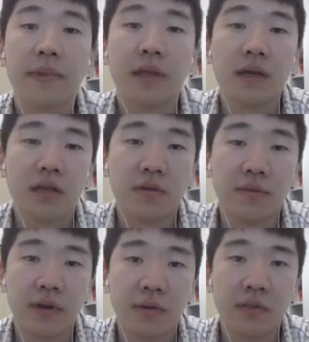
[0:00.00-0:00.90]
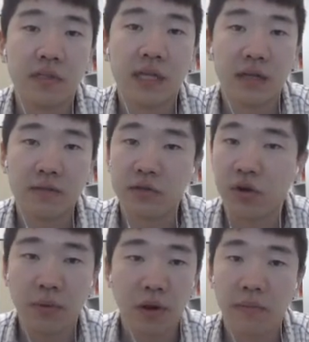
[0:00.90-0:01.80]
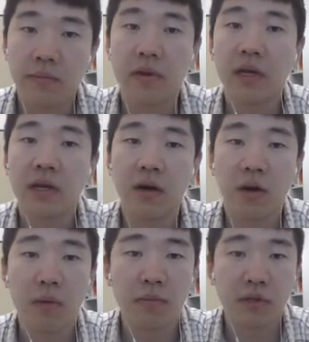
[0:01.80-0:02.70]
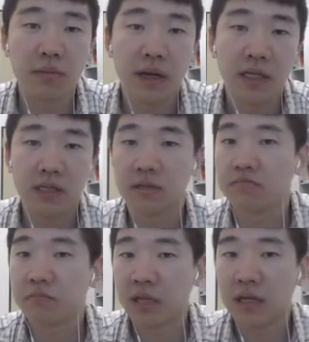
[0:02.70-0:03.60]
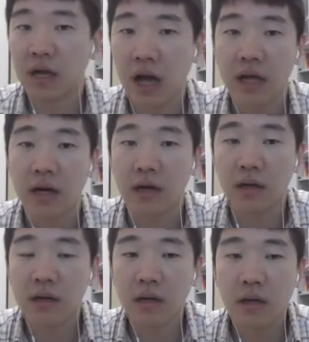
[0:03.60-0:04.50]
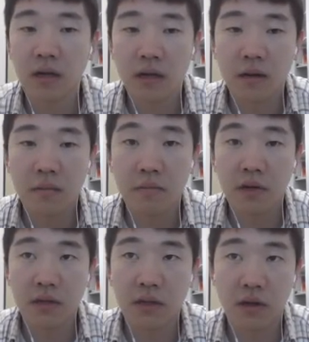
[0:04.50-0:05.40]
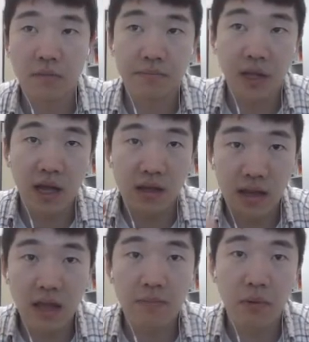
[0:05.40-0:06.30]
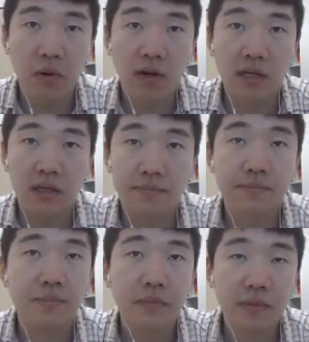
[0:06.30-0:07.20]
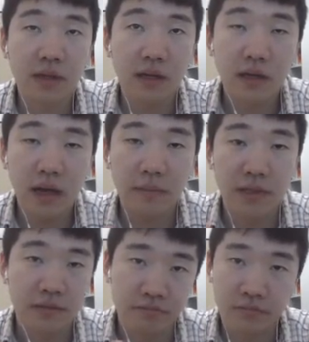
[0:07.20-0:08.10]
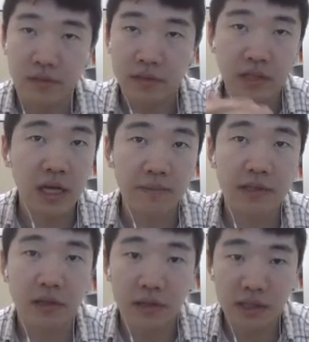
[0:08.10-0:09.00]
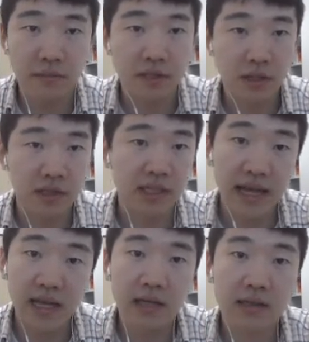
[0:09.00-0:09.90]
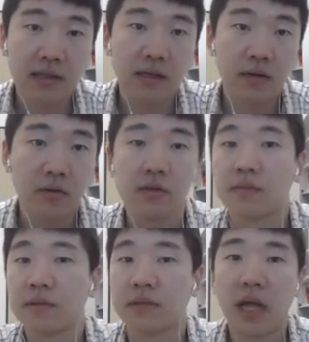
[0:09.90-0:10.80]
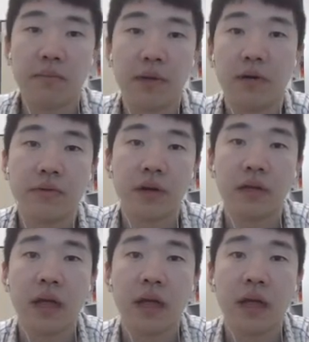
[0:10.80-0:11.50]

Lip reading: interference, then your probability of observation get higher. But at that point, it can be some certain angle or some time period.